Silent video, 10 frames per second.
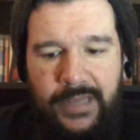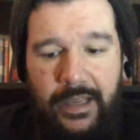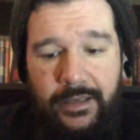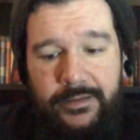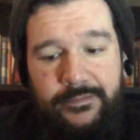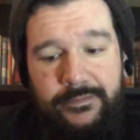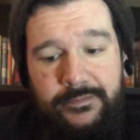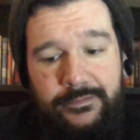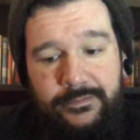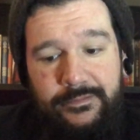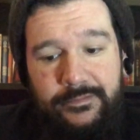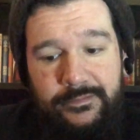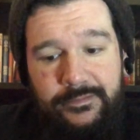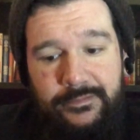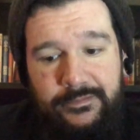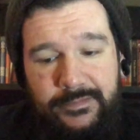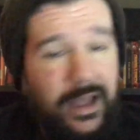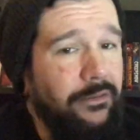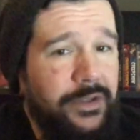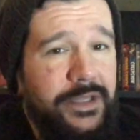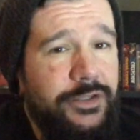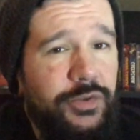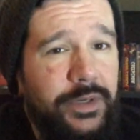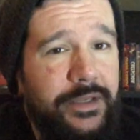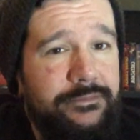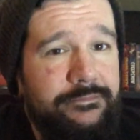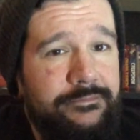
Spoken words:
And I really enjoy it.